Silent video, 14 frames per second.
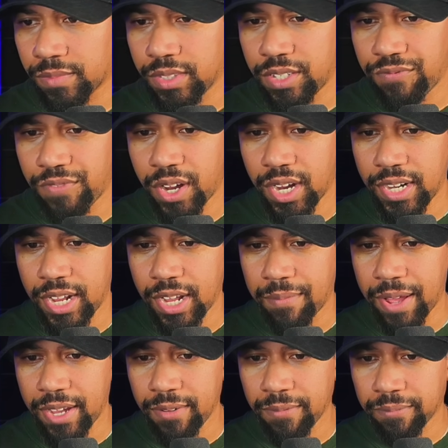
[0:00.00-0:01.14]
It's fucked up,
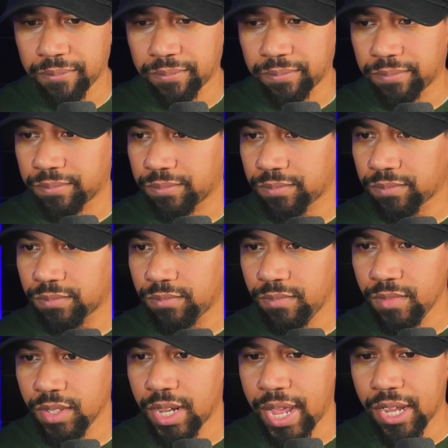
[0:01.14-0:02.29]
man.
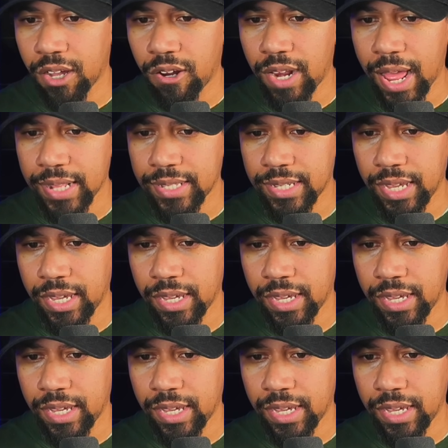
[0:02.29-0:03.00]
I ain't gonna lie to